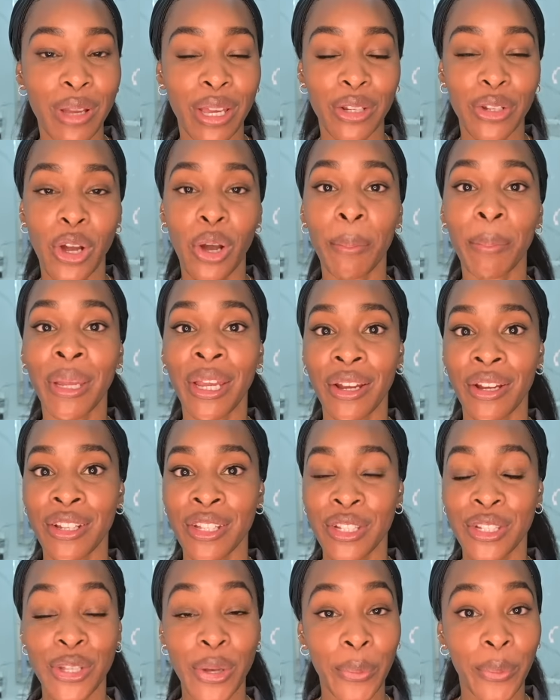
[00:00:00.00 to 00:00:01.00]
and retinol
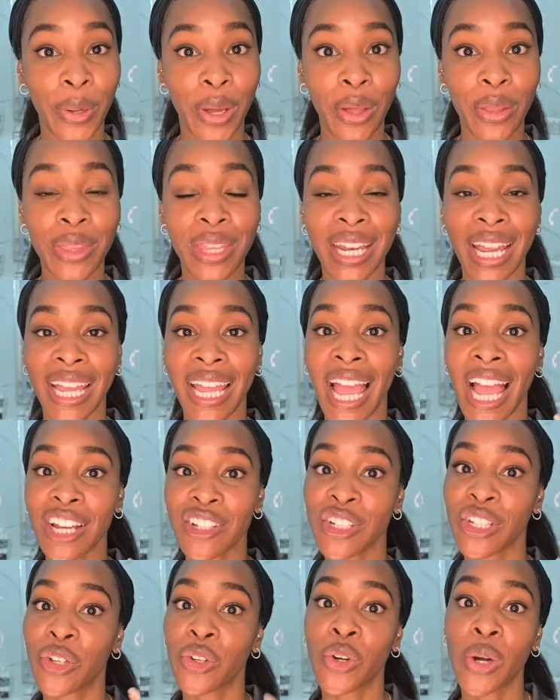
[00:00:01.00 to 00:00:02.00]
pair so well that I
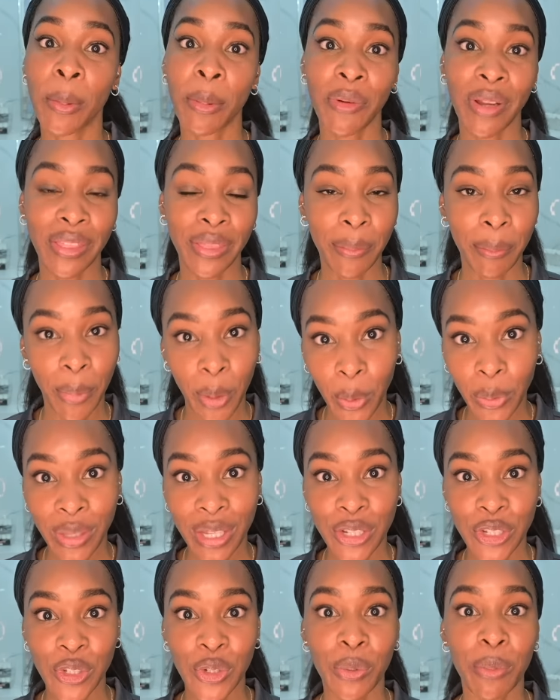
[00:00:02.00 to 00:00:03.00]
actually incorporate them
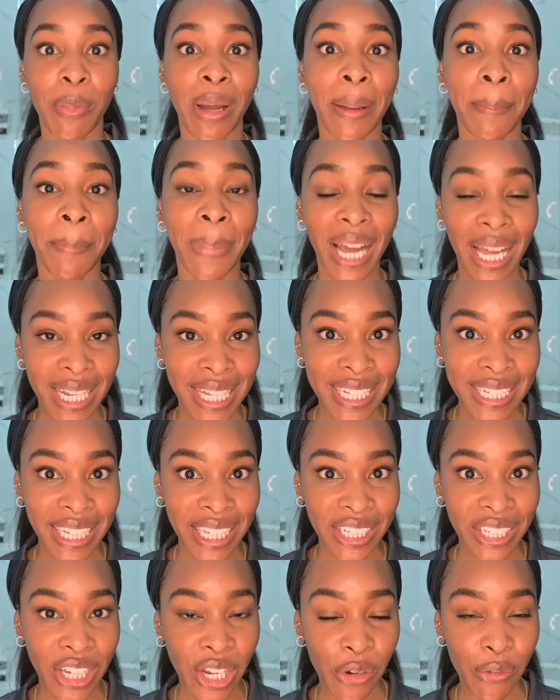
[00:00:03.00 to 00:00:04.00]
both into my body
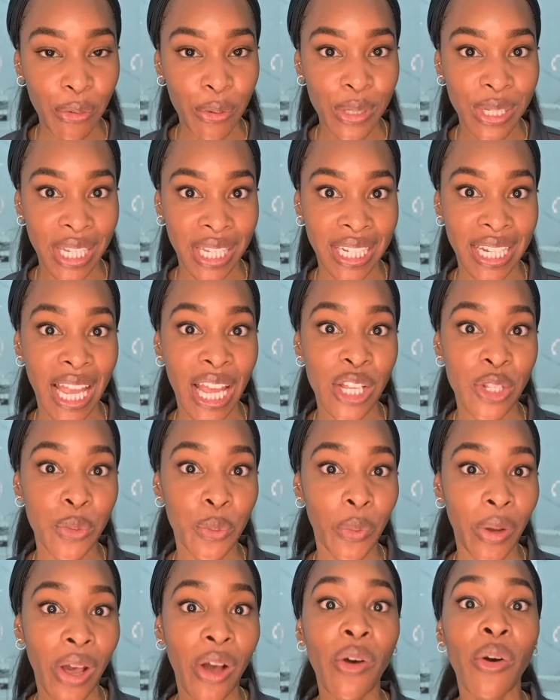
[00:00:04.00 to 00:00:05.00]
skincare routine
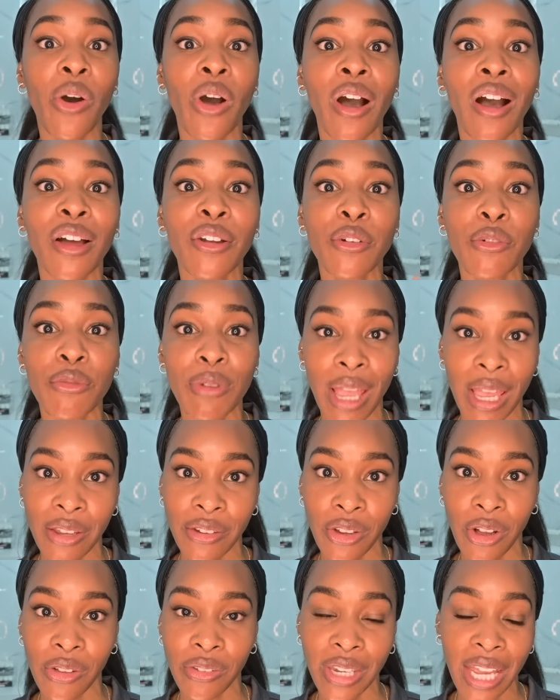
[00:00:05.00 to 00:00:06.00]
as well on
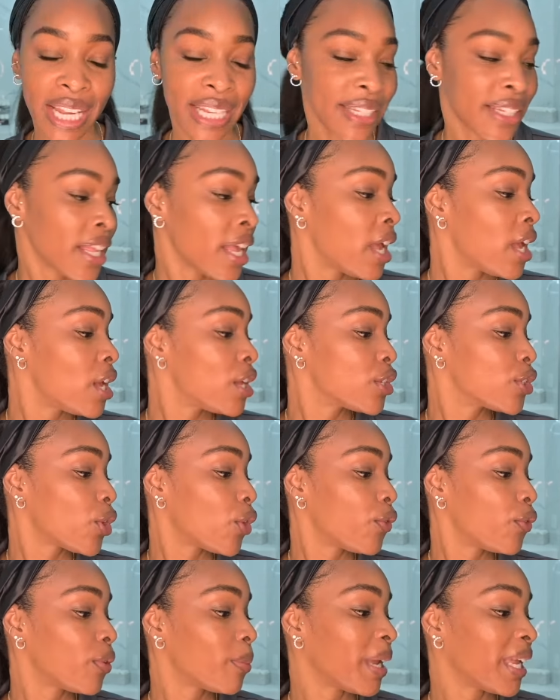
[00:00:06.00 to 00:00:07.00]
retinol nights.
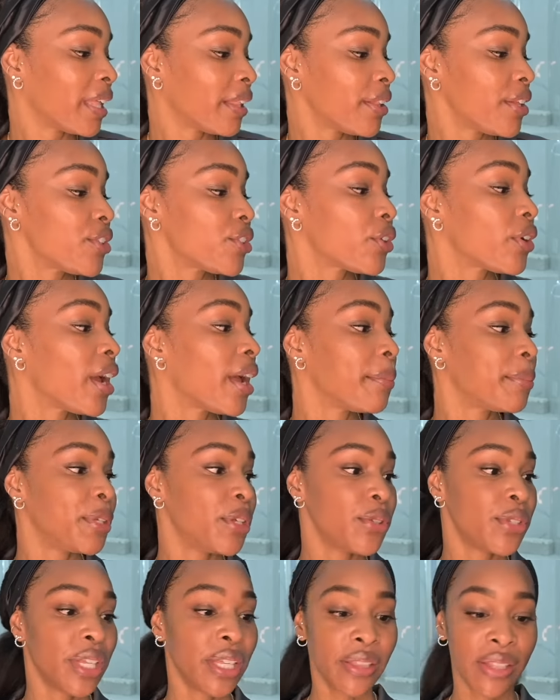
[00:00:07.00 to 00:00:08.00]
So for my cleanser,
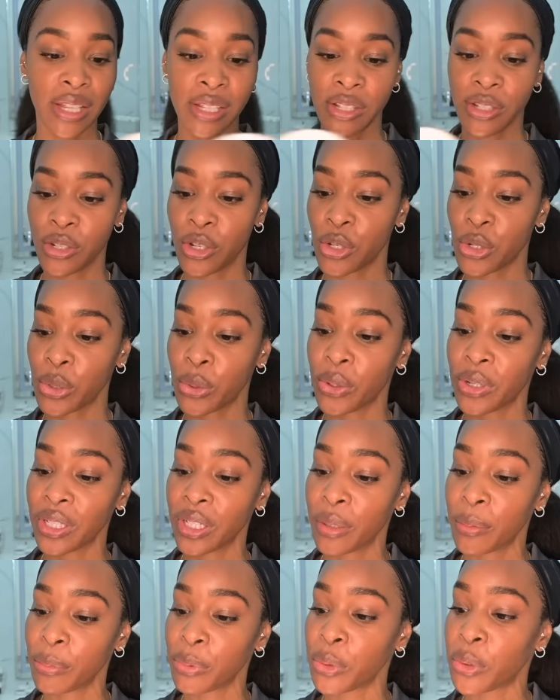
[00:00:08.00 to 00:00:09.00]
I'm using this
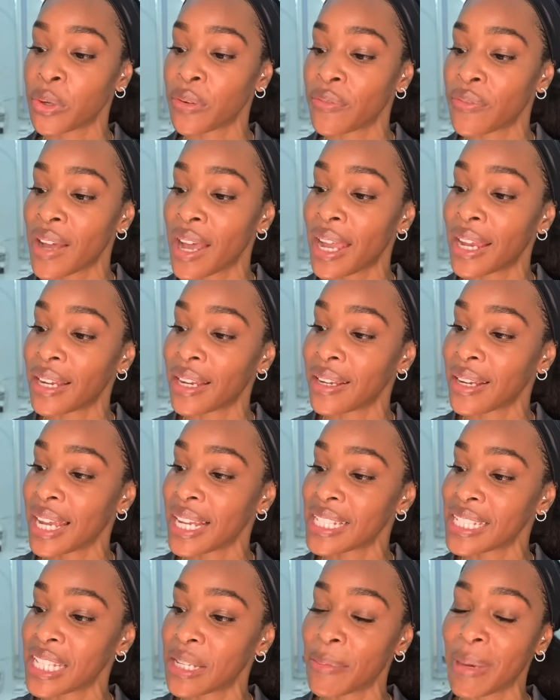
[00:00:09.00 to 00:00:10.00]
Noatorium Purified
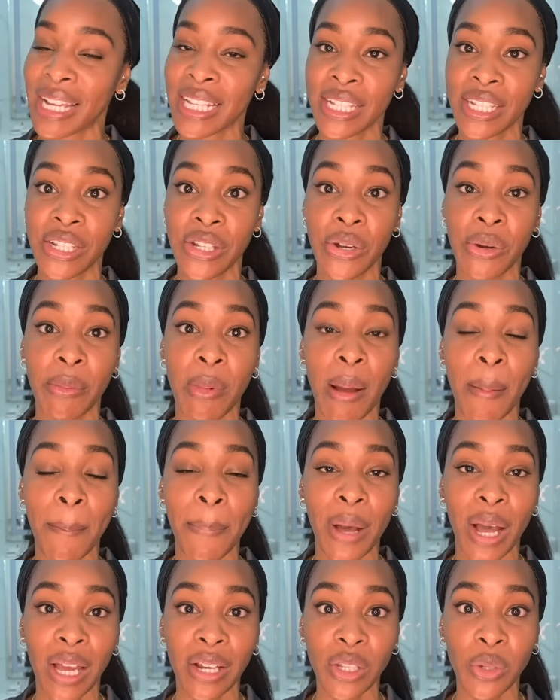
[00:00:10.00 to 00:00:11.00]
Niacinamide Serum
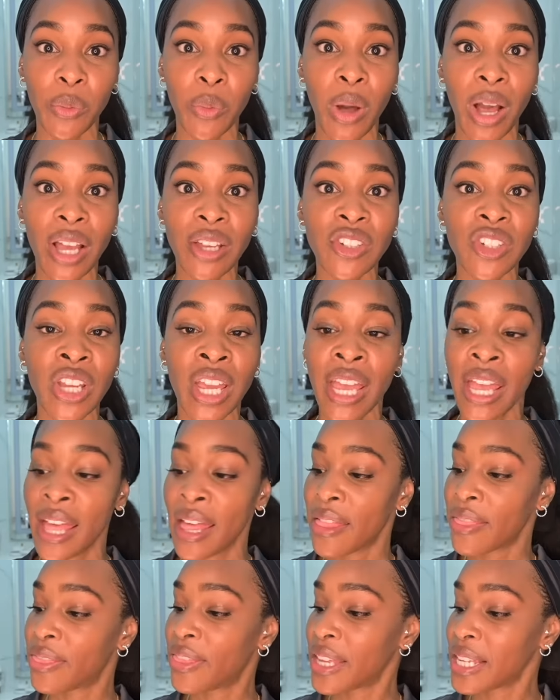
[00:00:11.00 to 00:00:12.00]
Body Wash.
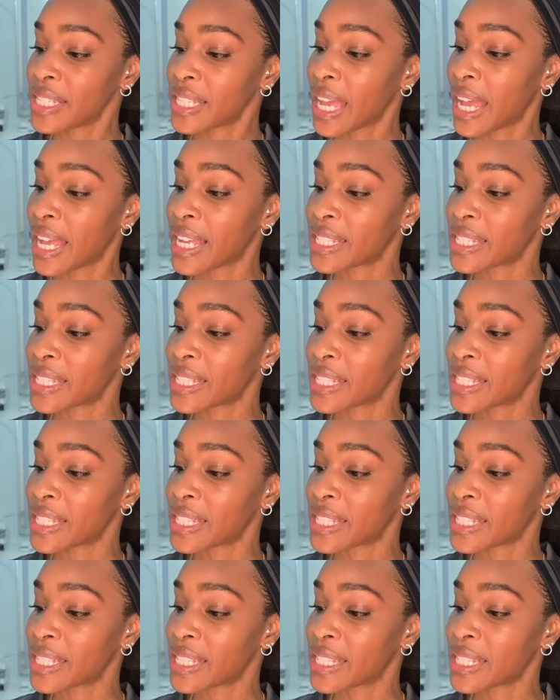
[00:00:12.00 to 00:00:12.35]
This